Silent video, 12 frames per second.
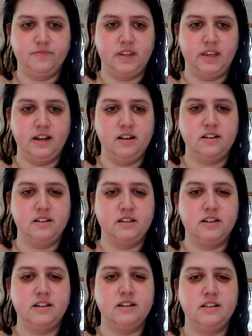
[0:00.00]
Yeah,
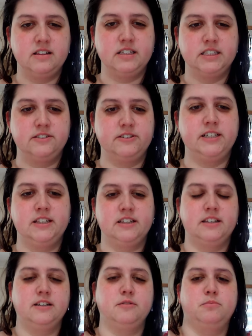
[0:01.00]
let's read a
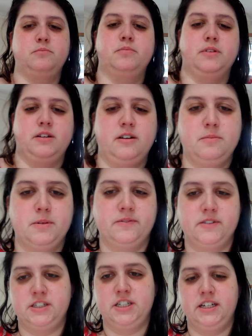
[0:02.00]
little blurb of
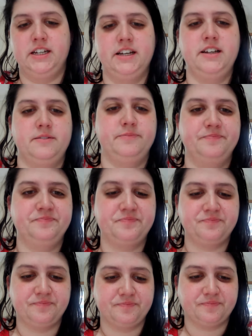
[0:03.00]
what she did,
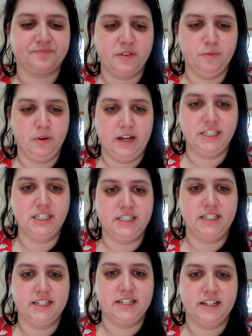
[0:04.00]
why she
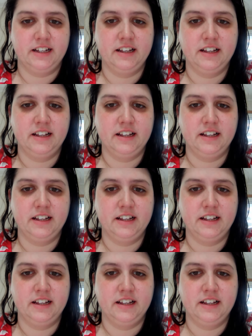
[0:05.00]
did it.